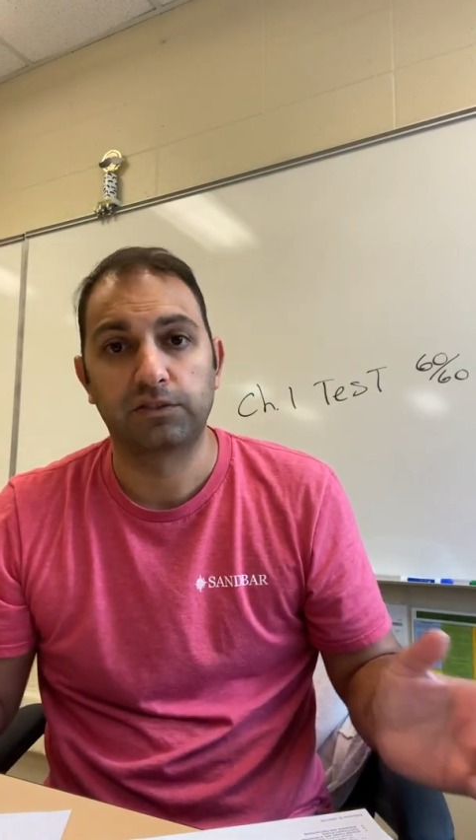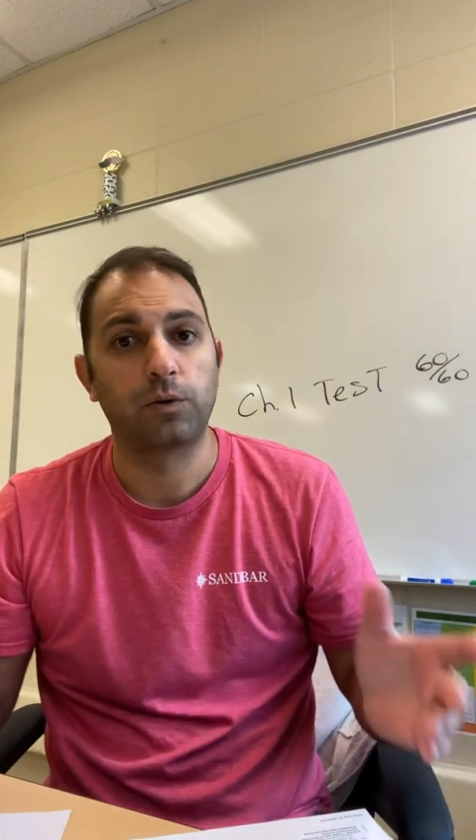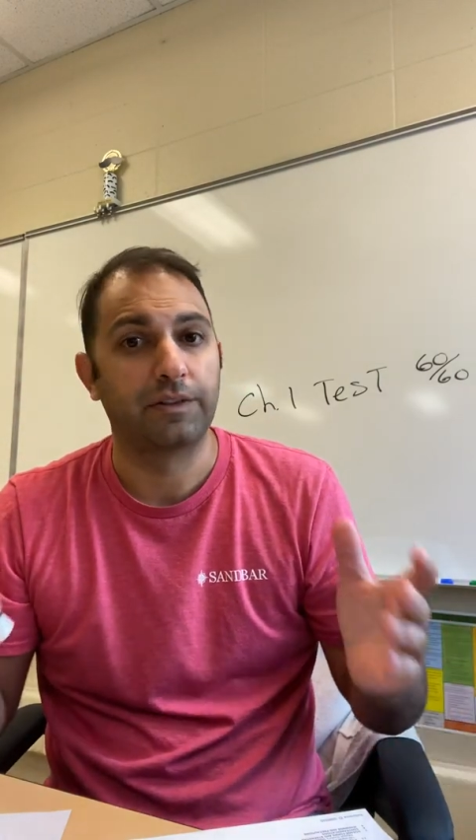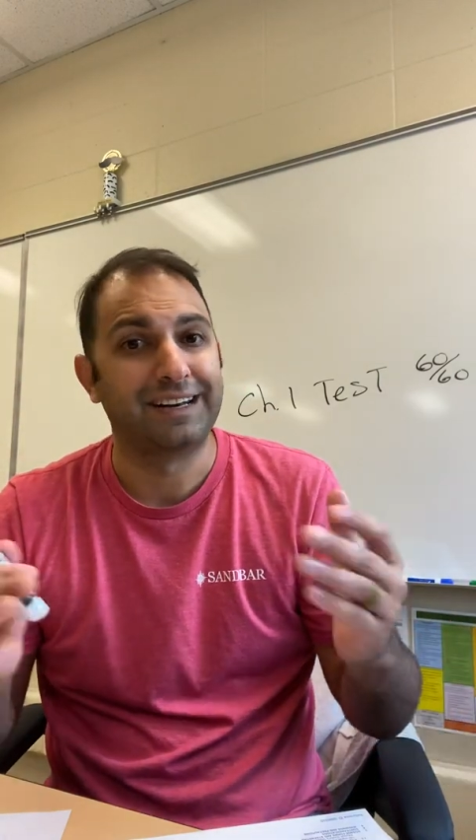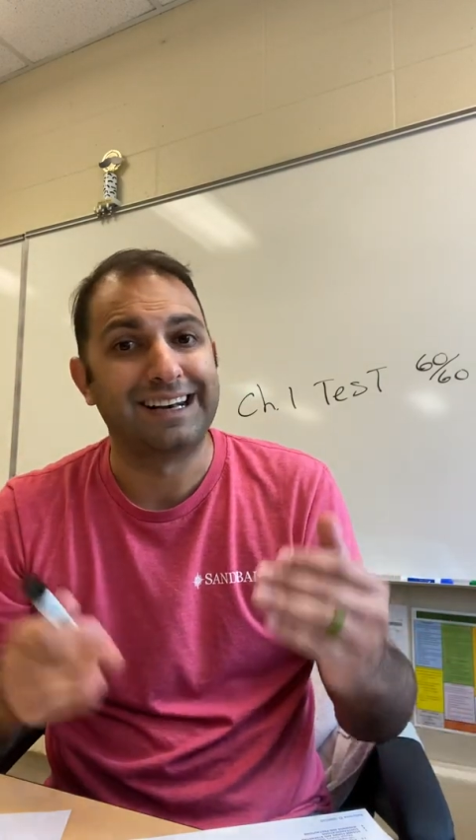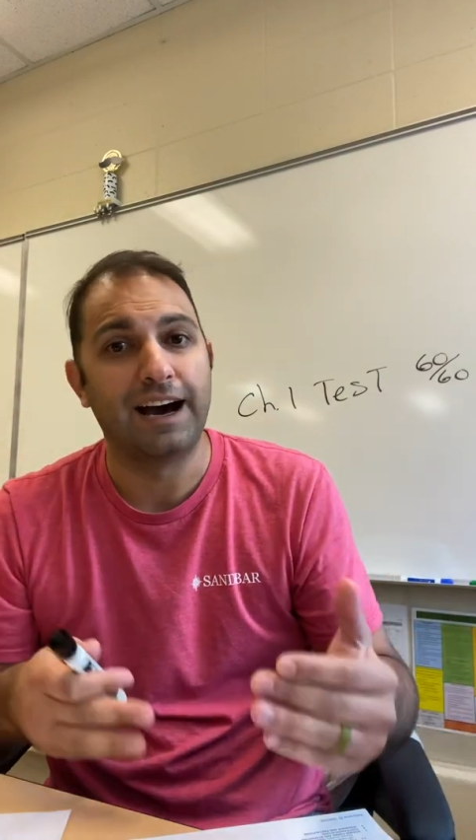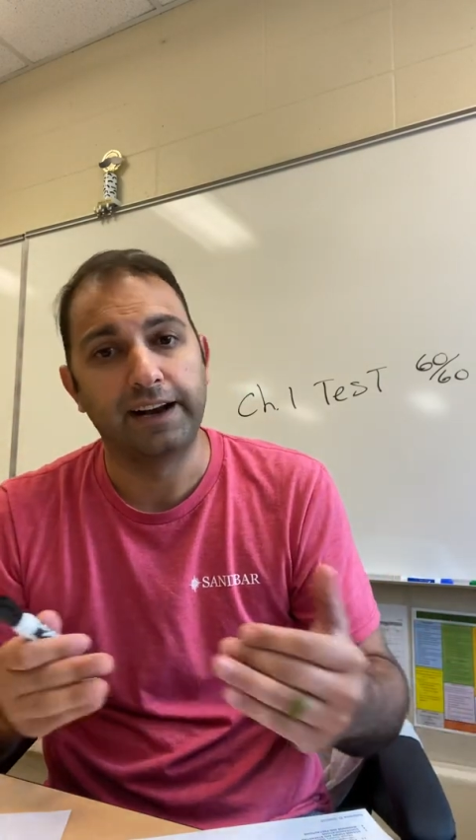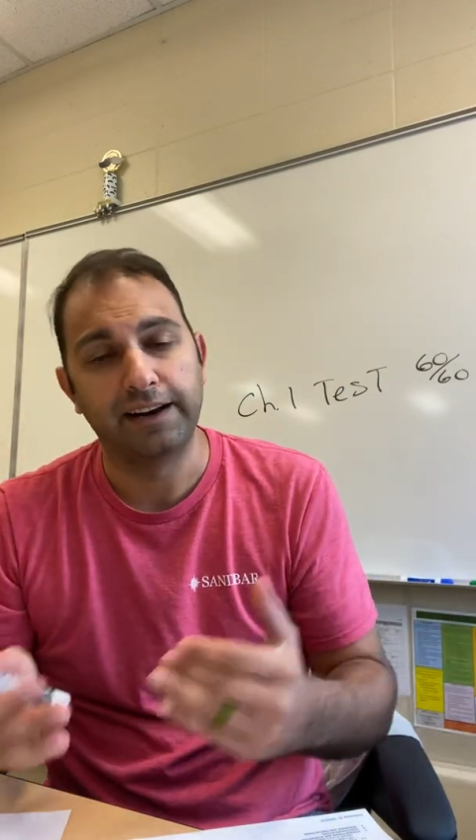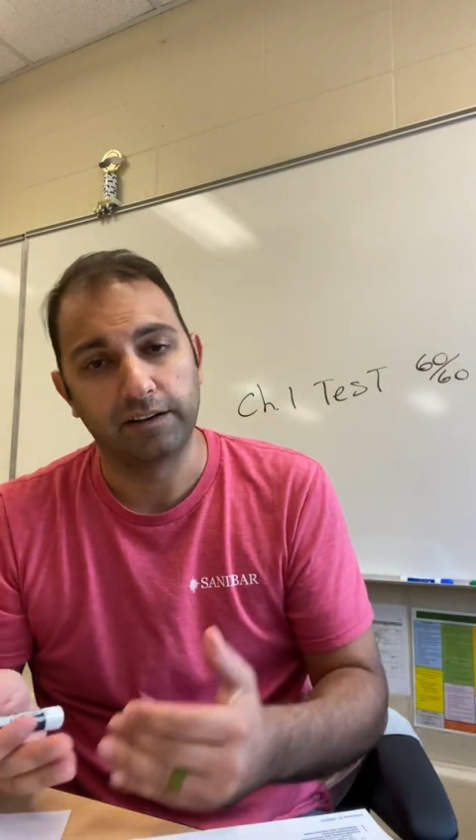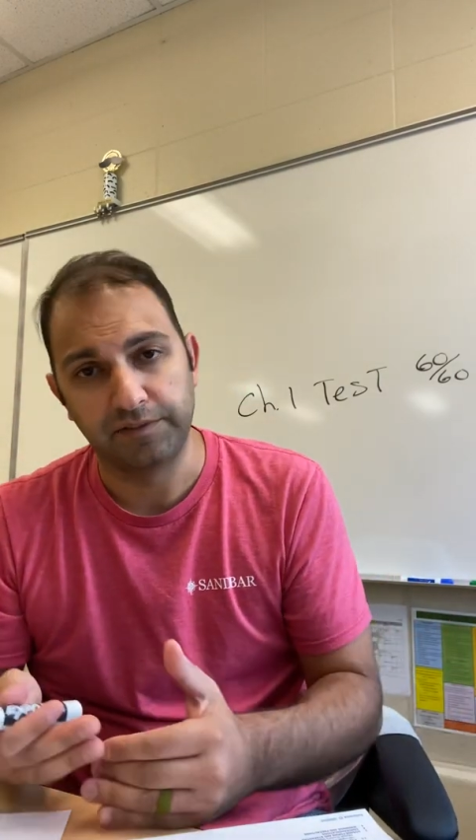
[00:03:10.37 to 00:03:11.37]
or the 9
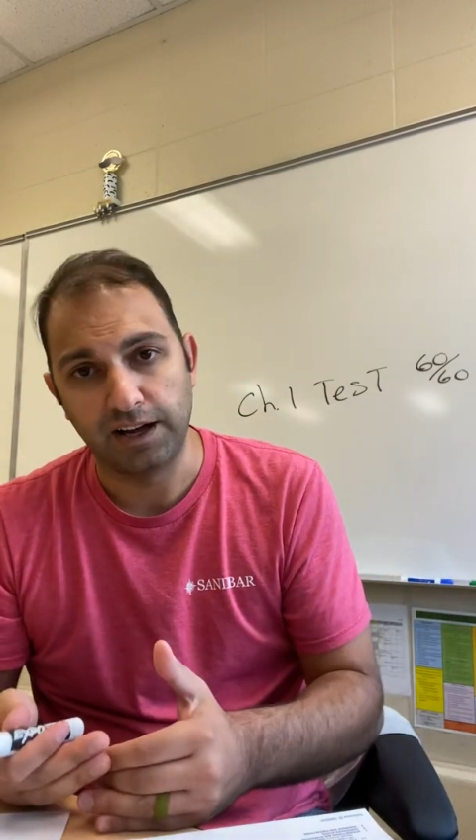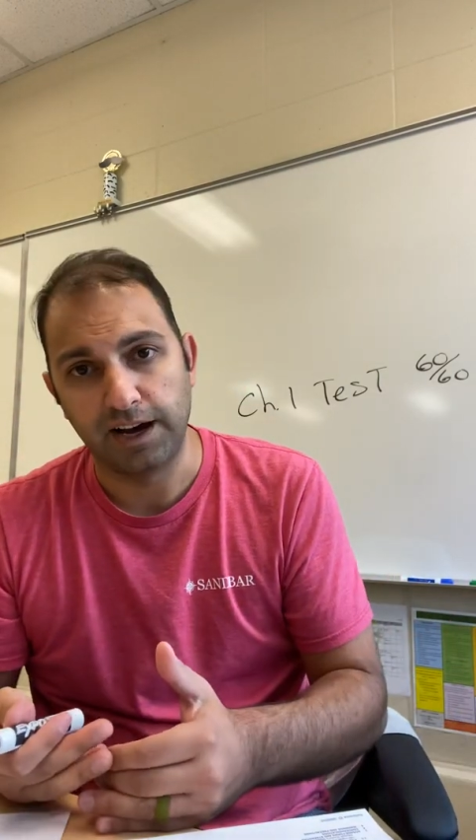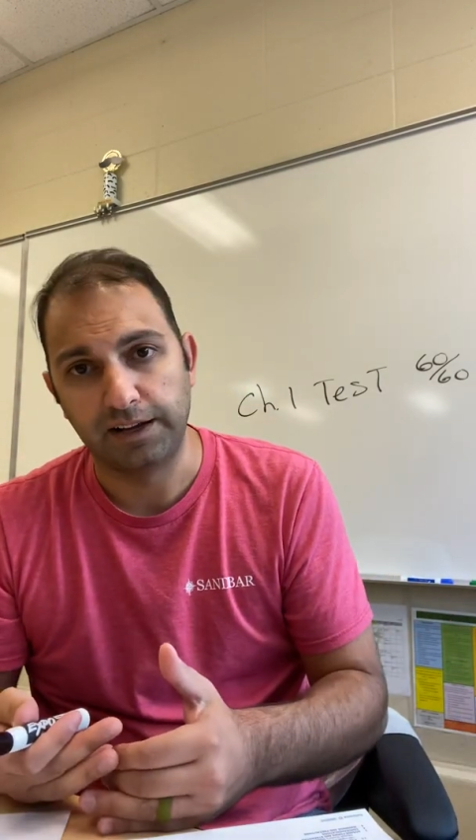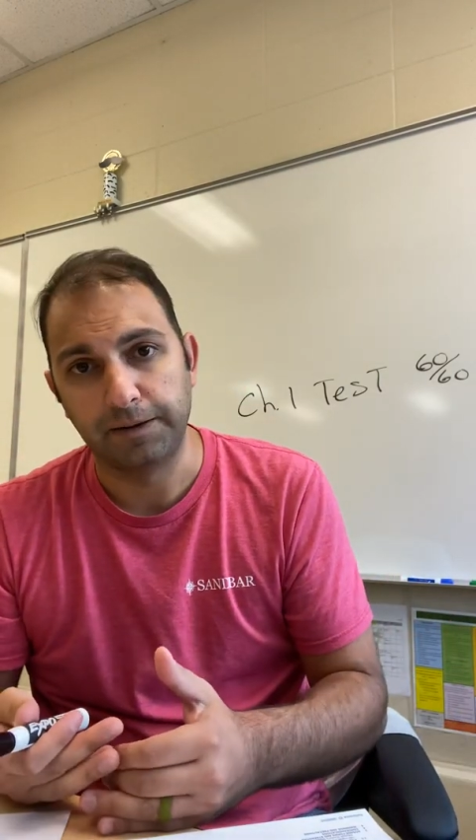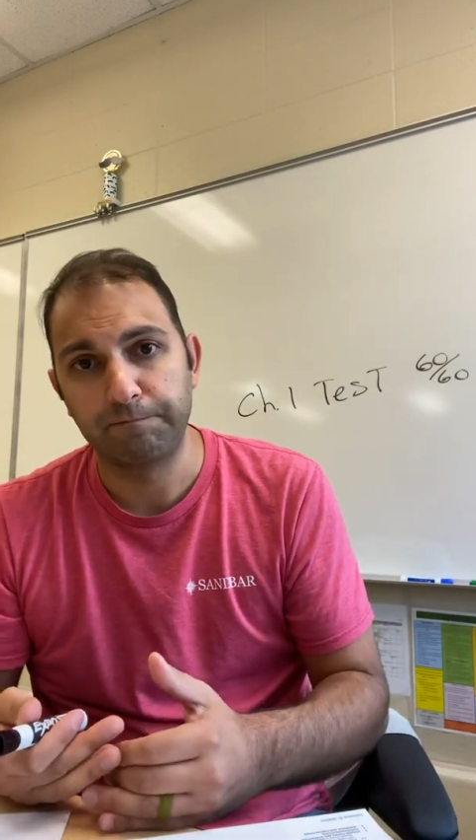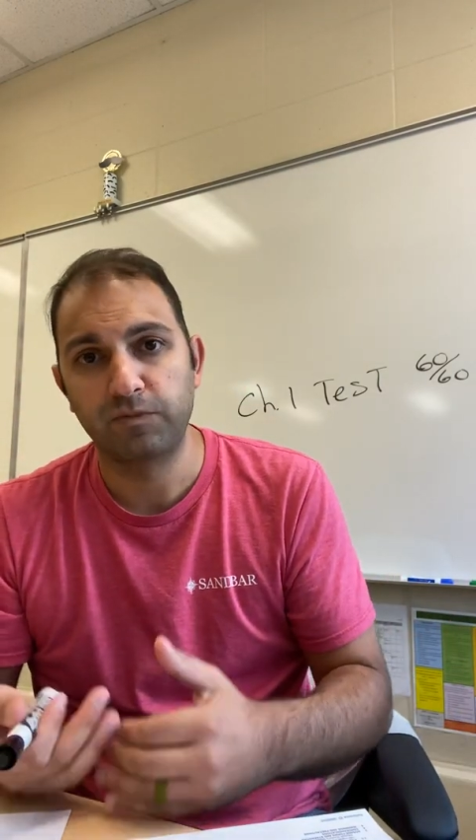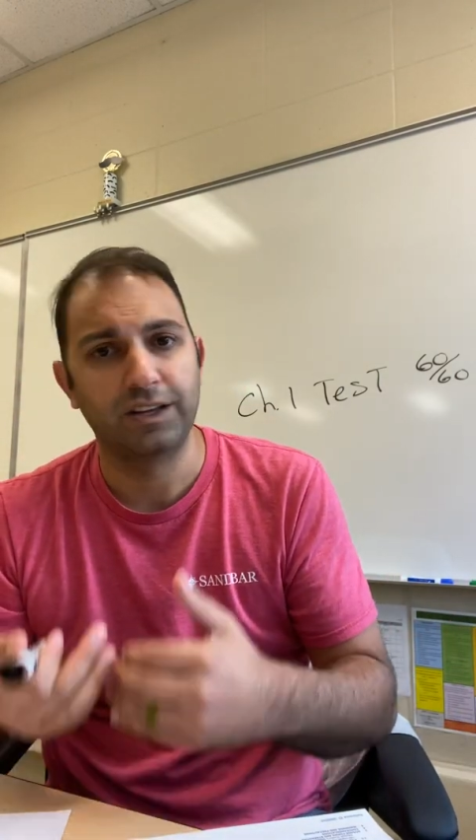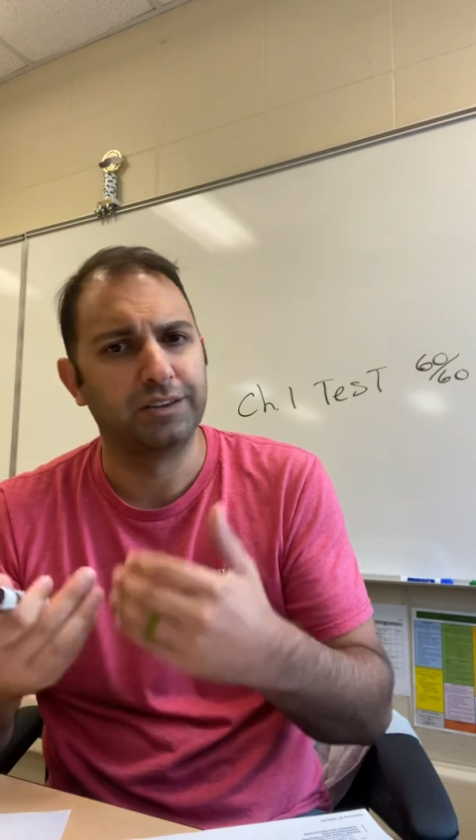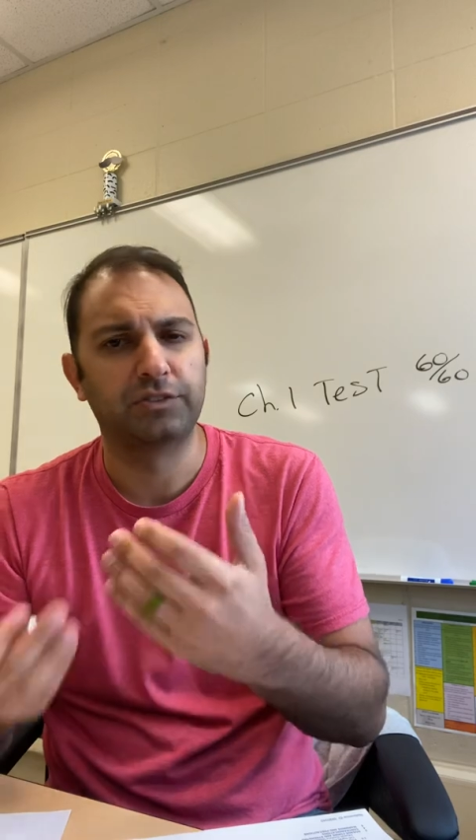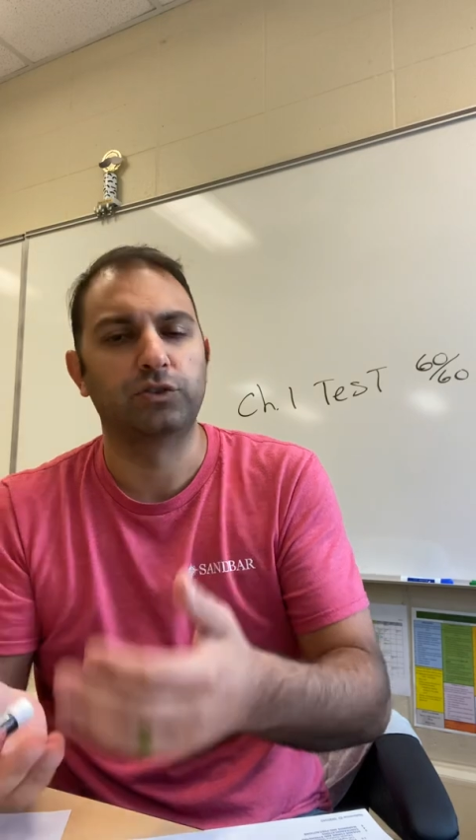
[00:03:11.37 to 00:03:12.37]
out of 9
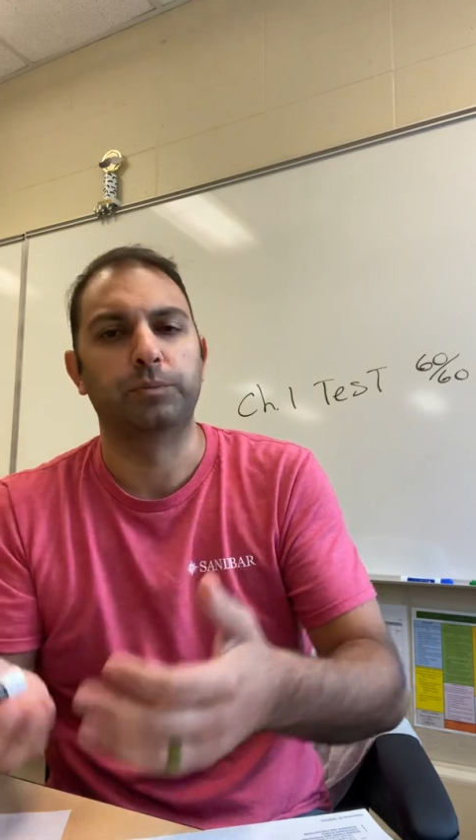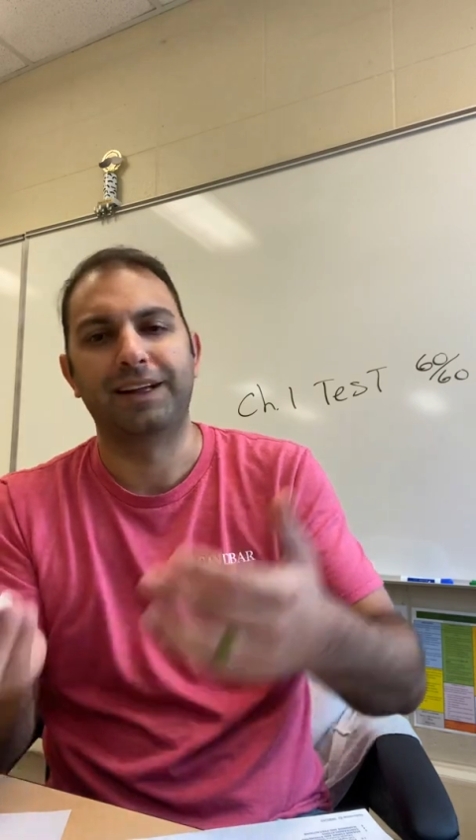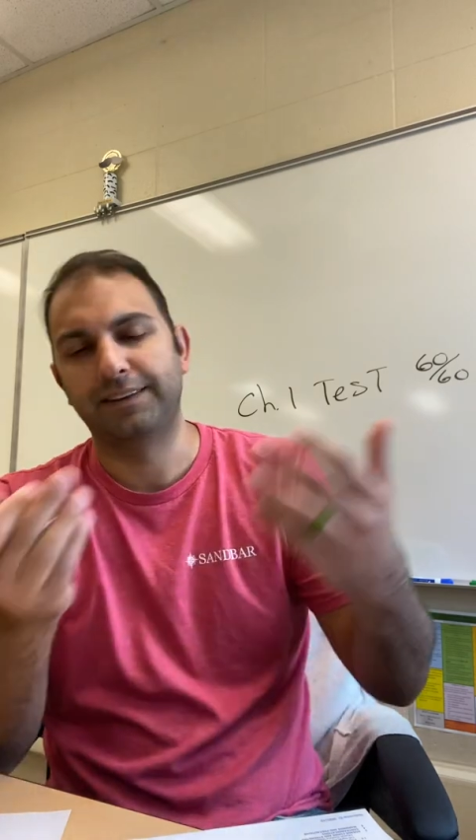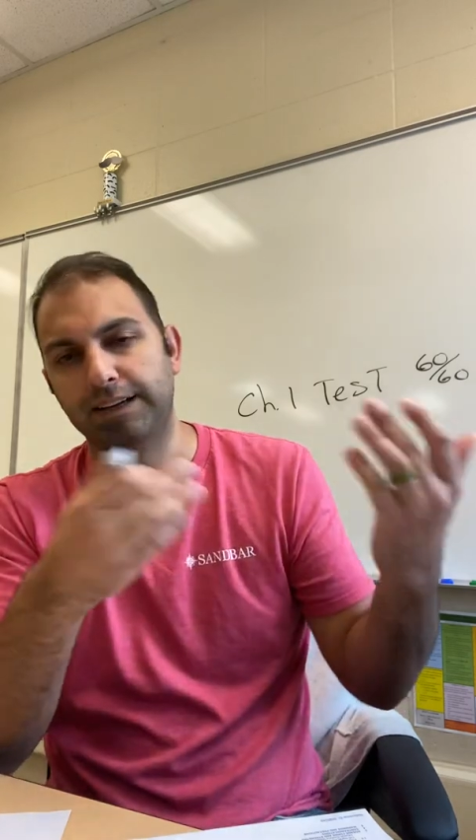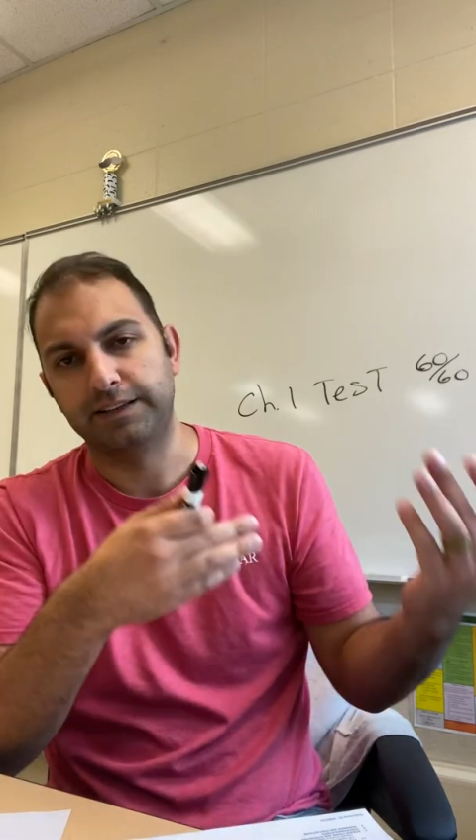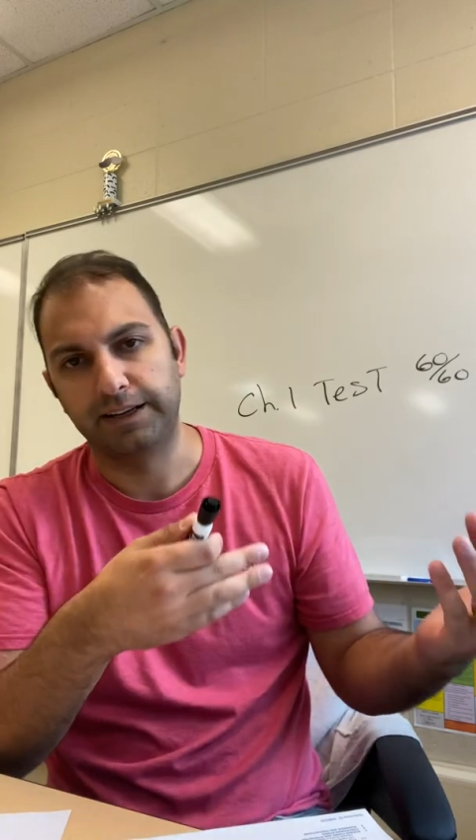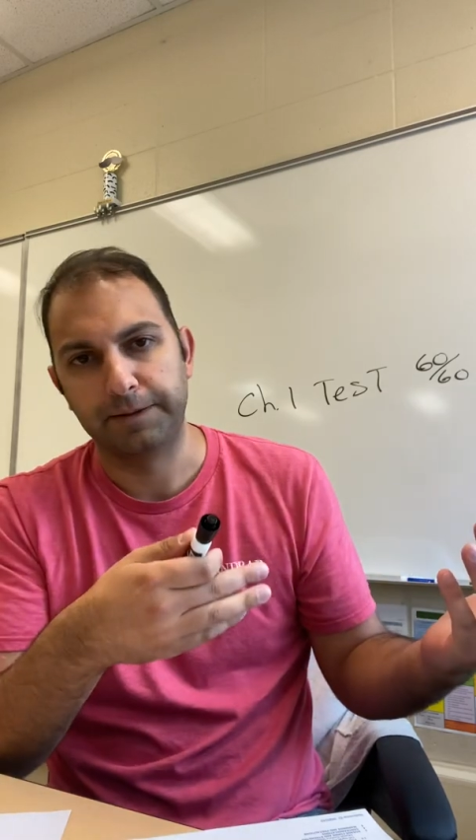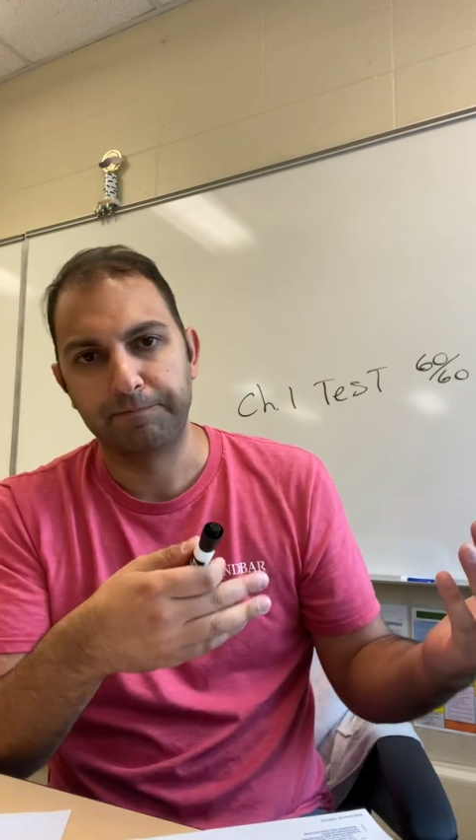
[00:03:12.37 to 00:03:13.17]
and assume that they did it.